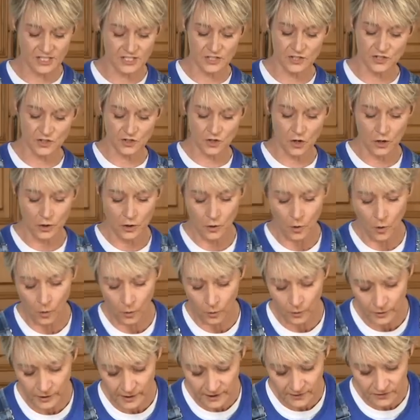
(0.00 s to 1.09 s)
just a starter
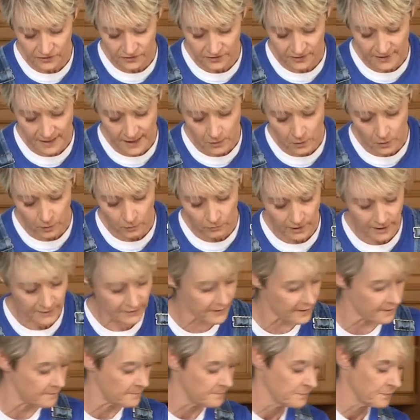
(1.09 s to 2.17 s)
hole. You can see that hole right
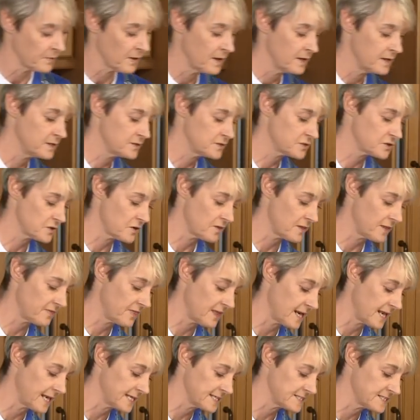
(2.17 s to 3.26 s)
there? So that
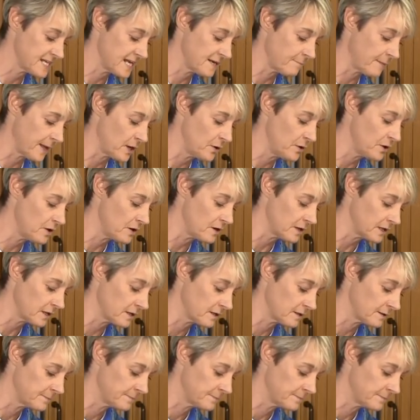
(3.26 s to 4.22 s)
then I can take my hook